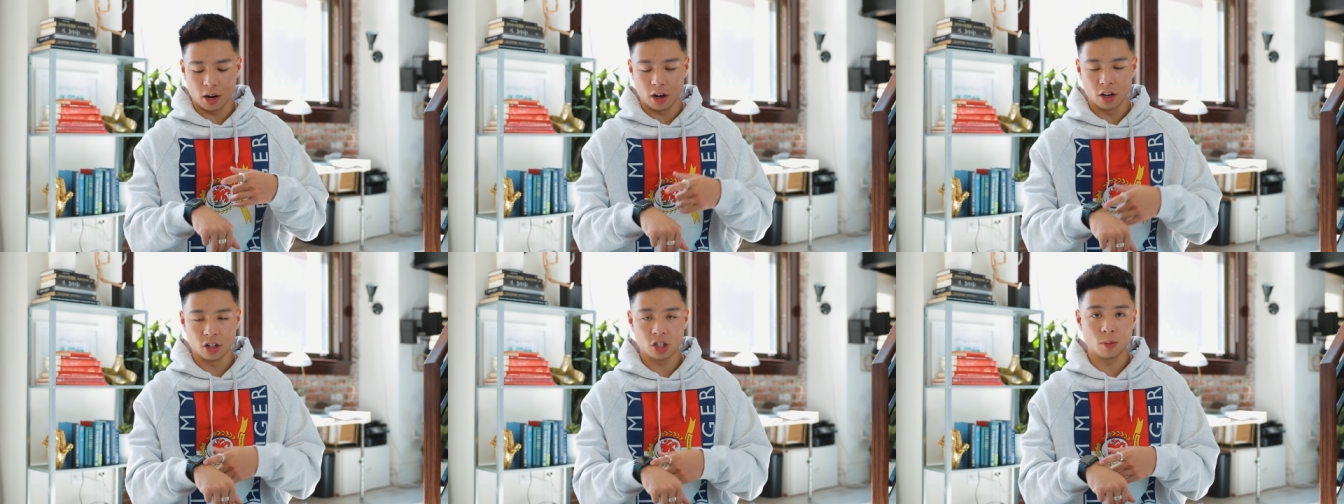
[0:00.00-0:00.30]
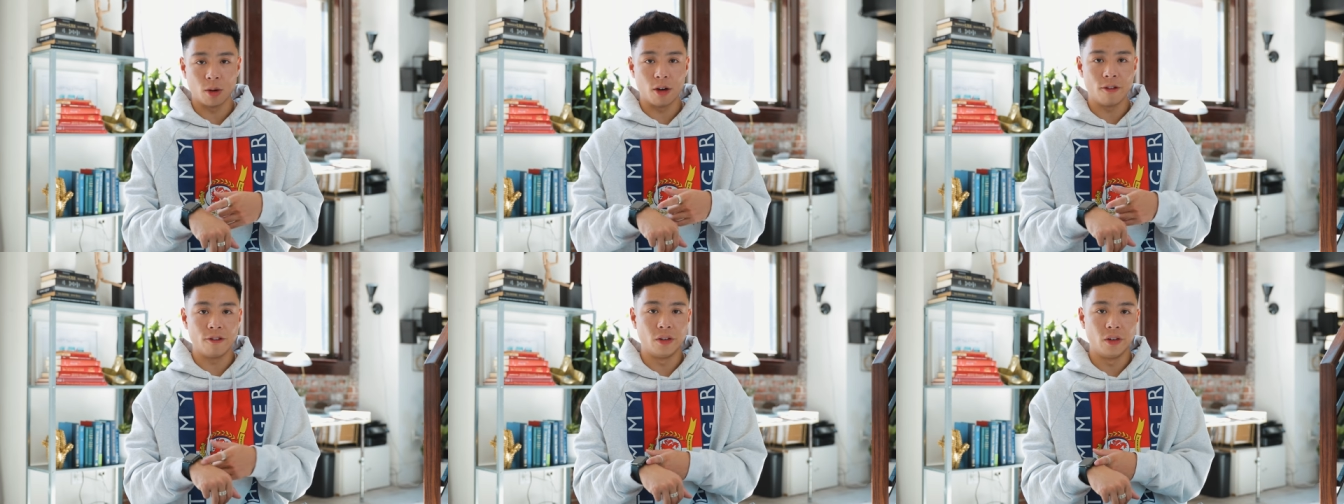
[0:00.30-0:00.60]
onto
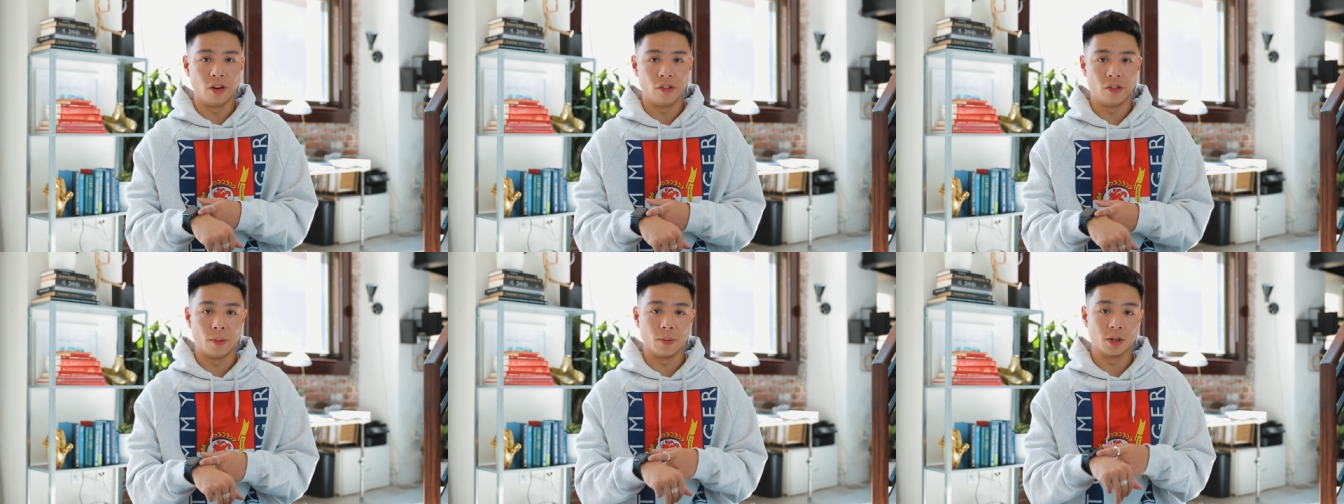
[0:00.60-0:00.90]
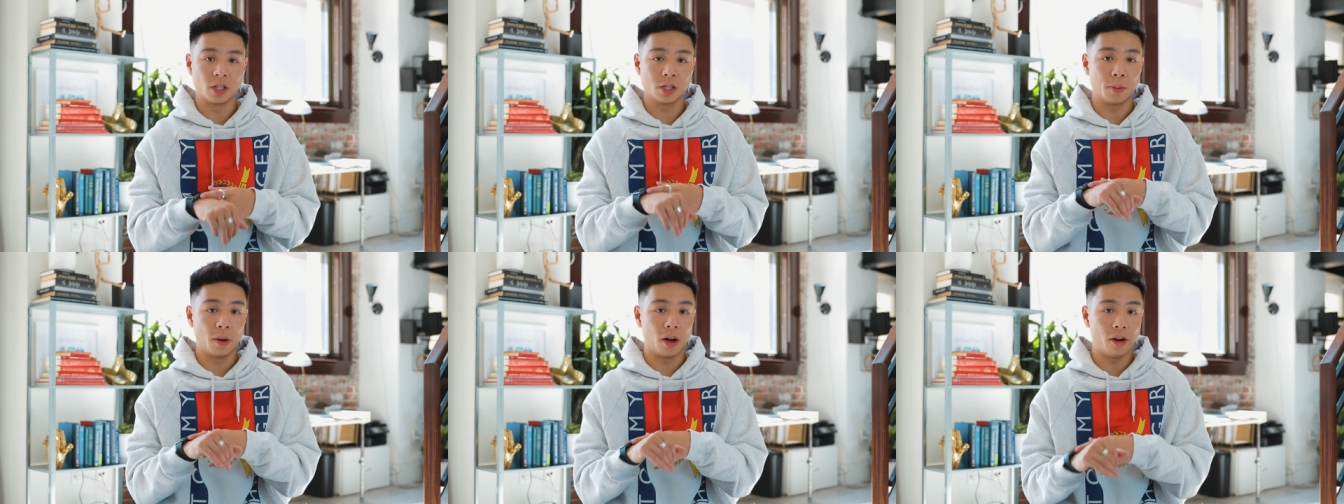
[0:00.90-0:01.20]
my phone if I'm a
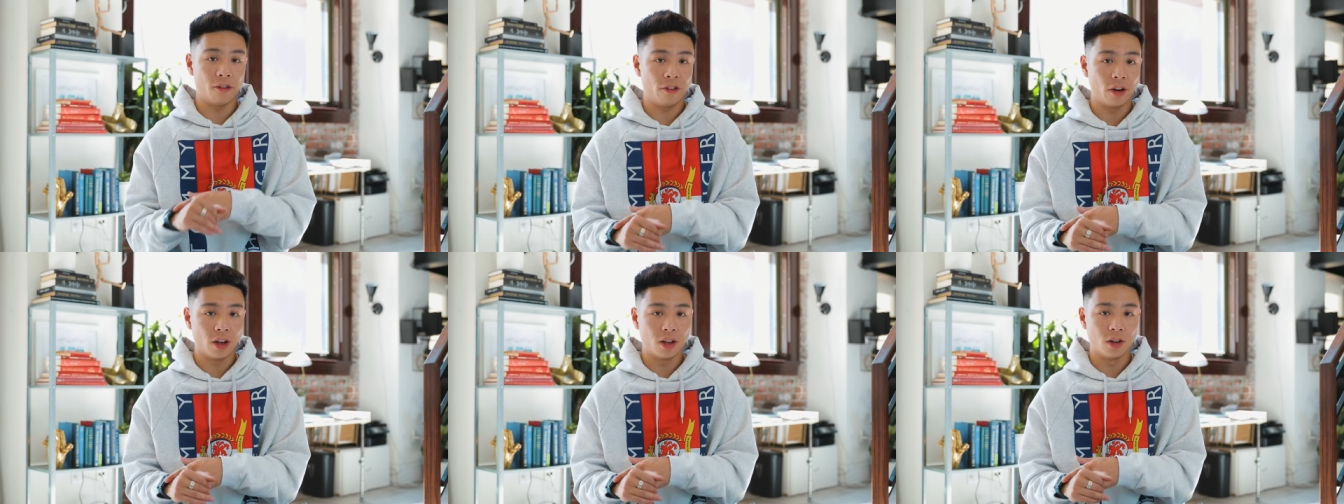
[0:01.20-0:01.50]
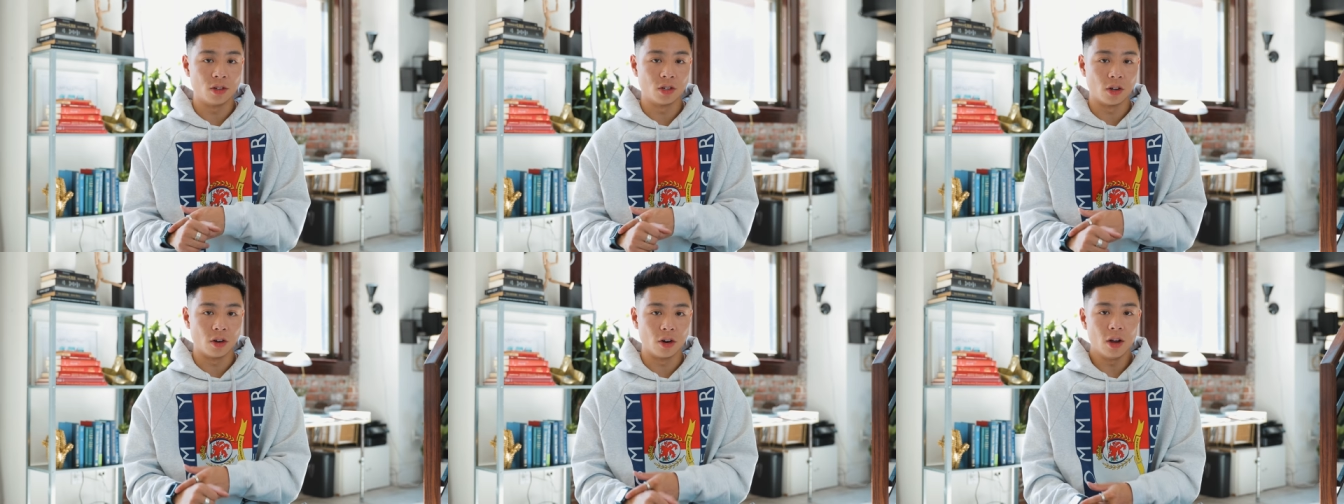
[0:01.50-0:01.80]
Spotify
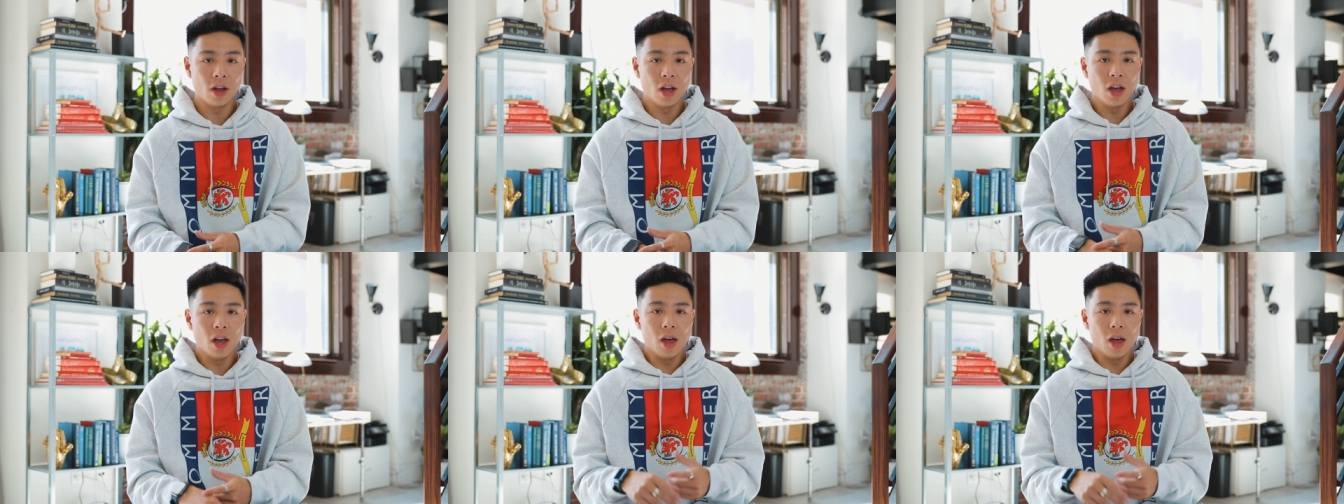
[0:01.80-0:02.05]
user,